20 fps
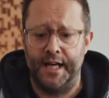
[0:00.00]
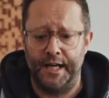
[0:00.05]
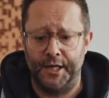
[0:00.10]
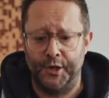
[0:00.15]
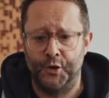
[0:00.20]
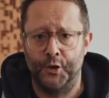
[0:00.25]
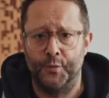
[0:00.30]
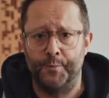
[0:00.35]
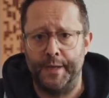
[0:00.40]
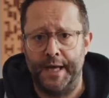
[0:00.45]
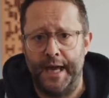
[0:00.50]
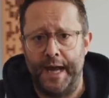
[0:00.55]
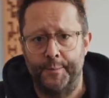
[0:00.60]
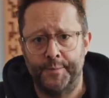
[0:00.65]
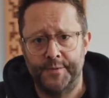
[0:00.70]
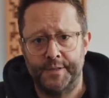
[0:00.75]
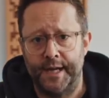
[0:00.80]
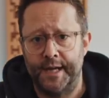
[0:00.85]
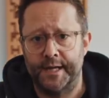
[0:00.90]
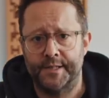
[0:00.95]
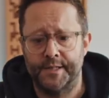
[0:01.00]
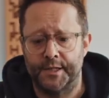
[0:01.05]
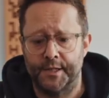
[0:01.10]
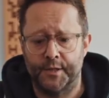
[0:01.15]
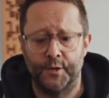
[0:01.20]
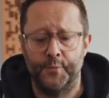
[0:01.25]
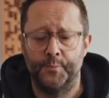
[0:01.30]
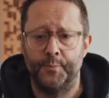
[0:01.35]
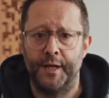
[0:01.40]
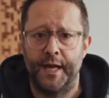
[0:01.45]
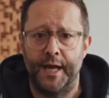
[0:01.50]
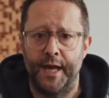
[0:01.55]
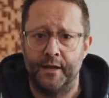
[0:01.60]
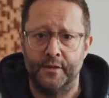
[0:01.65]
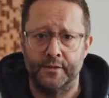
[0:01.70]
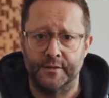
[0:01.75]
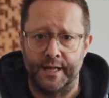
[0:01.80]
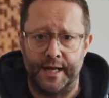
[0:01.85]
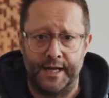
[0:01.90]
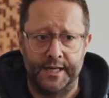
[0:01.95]
it could be aptX, it could be
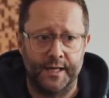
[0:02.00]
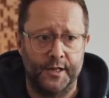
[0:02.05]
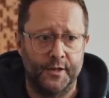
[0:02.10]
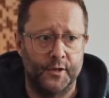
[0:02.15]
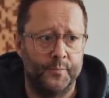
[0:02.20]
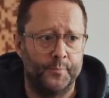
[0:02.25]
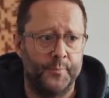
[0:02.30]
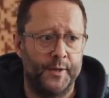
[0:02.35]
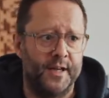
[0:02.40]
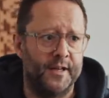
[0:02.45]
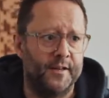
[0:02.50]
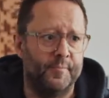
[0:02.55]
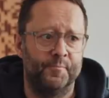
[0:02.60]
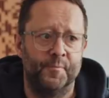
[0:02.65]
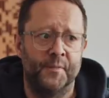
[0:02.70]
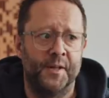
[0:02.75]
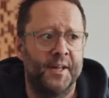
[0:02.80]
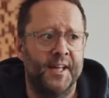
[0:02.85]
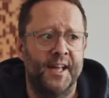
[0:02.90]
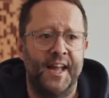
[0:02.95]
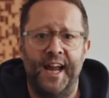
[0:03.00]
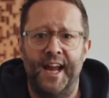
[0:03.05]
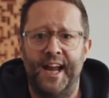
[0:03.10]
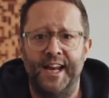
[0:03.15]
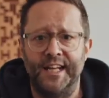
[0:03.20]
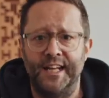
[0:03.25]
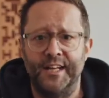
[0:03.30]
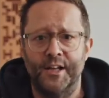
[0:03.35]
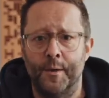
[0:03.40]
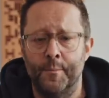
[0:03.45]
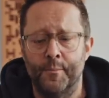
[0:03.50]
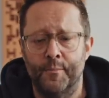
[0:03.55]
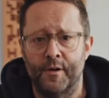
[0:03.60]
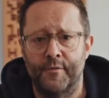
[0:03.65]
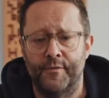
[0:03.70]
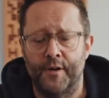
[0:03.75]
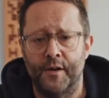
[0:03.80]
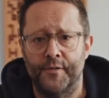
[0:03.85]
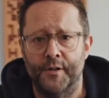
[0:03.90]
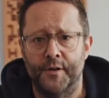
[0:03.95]
LDAC, it could be any number
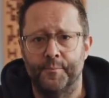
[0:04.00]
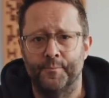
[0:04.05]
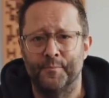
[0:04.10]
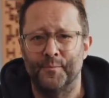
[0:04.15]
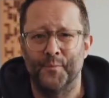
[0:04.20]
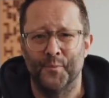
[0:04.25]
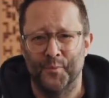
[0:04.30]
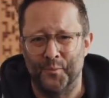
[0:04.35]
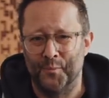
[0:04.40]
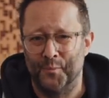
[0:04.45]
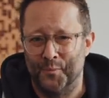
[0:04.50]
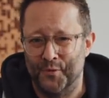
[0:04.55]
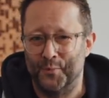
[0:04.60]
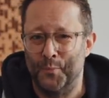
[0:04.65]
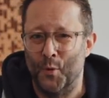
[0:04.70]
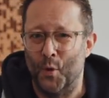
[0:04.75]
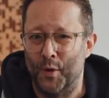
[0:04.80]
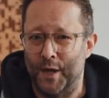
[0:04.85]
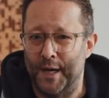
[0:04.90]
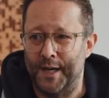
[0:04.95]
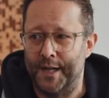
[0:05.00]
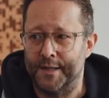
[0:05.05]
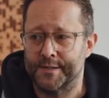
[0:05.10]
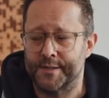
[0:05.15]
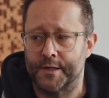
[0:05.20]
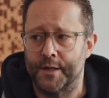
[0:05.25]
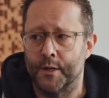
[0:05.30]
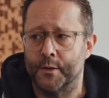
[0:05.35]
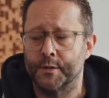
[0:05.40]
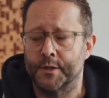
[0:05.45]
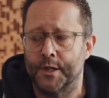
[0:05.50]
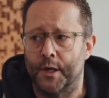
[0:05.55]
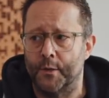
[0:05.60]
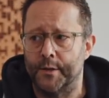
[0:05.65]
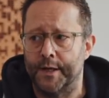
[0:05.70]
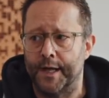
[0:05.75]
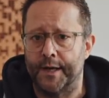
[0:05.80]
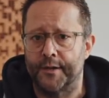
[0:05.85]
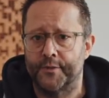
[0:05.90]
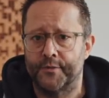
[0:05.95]
of other smaller, lesser known
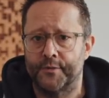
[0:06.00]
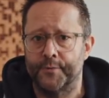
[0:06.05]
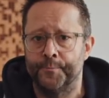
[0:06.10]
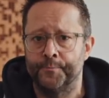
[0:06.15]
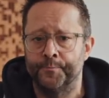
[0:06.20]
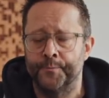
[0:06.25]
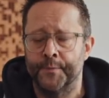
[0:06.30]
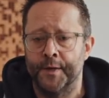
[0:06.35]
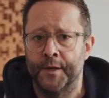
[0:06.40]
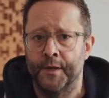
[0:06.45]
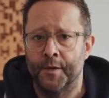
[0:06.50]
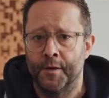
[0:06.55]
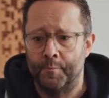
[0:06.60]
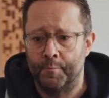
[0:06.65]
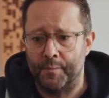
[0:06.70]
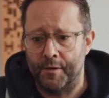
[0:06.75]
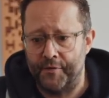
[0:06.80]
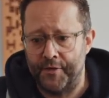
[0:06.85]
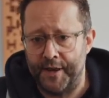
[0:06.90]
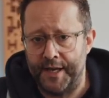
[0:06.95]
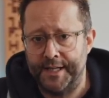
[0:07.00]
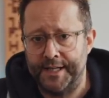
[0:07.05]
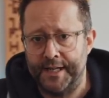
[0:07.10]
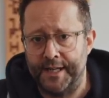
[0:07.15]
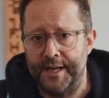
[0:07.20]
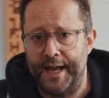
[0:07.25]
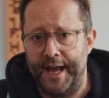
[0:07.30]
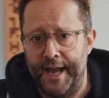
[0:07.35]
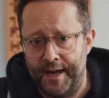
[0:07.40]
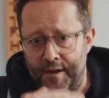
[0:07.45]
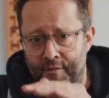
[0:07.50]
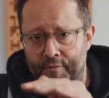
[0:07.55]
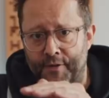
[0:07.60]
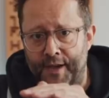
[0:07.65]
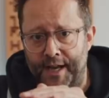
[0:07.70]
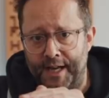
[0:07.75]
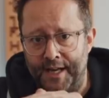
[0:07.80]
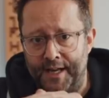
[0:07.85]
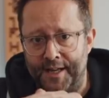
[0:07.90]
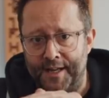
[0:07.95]
codecs. But they can
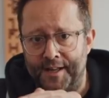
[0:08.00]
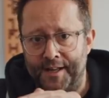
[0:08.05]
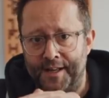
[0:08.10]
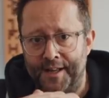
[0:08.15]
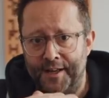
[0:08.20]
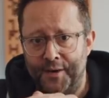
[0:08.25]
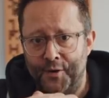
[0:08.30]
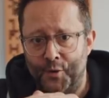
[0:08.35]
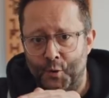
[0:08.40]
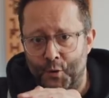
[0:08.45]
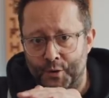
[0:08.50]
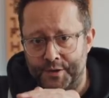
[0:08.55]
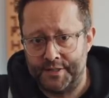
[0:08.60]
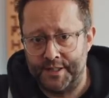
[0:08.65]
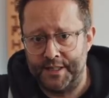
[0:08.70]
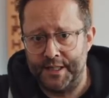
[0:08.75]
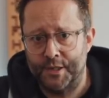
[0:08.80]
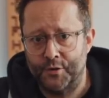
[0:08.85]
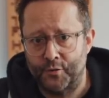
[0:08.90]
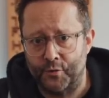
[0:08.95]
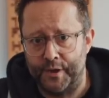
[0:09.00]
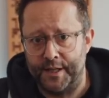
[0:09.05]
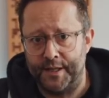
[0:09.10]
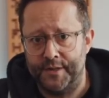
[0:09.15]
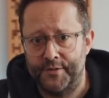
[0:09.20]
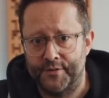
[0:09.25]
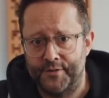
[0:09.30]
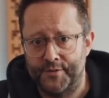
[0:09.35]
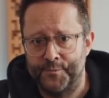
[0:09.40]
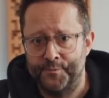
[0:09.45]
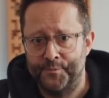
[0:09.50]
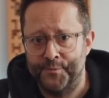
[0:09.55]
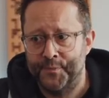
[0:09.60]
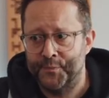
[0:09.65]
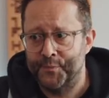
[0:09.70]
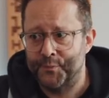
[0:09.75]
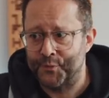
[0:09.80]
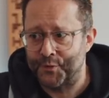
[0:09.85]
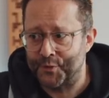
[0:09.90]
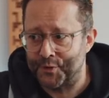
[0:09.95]
elevate or decrease
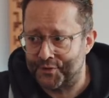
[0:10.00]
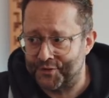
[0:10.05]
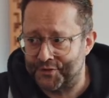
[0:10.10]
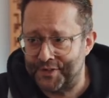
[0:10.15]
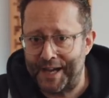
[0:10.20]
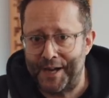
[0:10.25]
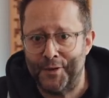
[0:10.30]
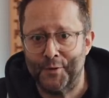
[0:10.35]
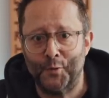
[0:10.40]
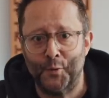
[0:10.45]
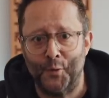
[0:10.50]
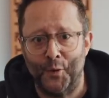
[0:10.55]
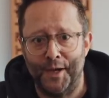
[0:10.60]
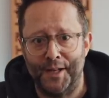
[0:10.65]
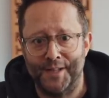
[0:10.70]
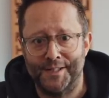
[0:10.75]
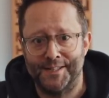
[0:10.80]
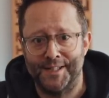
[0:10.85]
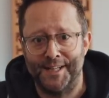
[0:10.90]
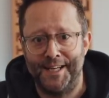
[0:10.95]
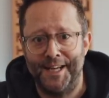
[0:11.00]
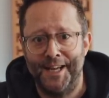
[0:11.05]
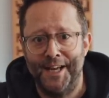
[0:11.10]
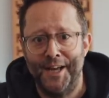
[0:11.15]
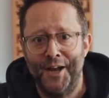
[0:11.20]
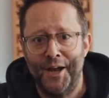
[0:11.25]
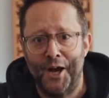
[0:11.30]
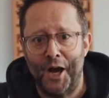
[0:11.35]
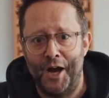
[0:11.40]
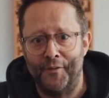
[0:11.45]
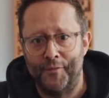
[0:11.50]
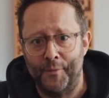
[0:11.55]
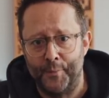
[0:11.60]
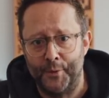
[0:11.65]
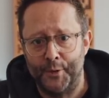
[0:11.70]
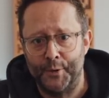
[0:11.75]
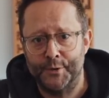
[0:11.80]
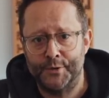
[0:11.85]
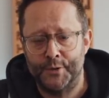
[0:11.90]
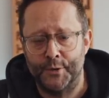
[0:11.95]
the sound quality of a
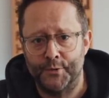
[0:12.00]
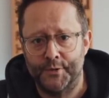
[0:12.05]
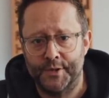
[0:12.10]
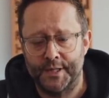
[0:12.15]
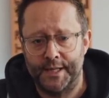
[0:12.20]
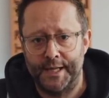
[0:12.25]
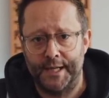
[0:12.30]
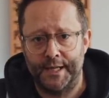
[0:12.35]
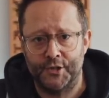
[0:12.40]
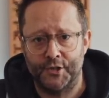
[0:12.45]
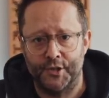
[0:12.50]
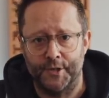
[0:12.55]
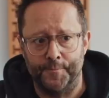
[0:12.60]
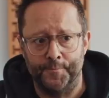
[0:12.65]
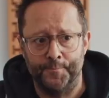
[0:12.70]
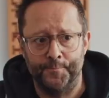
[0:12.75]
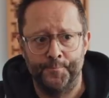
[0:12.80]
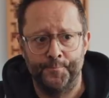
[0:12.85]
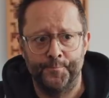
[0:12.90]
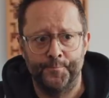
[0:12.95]
Bluetooth connection.